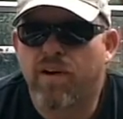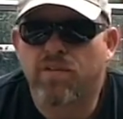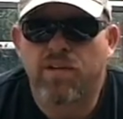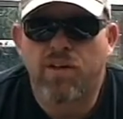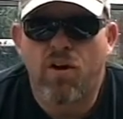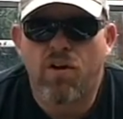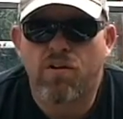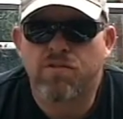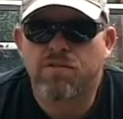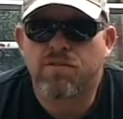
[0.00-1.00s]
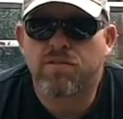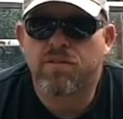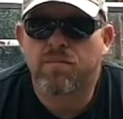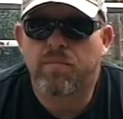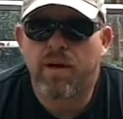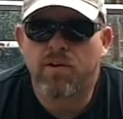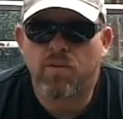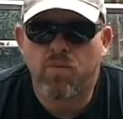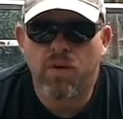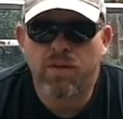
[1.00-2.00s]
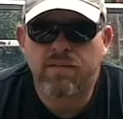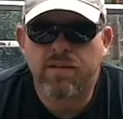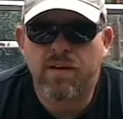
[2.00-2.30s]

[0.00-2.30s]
fairly large compared to what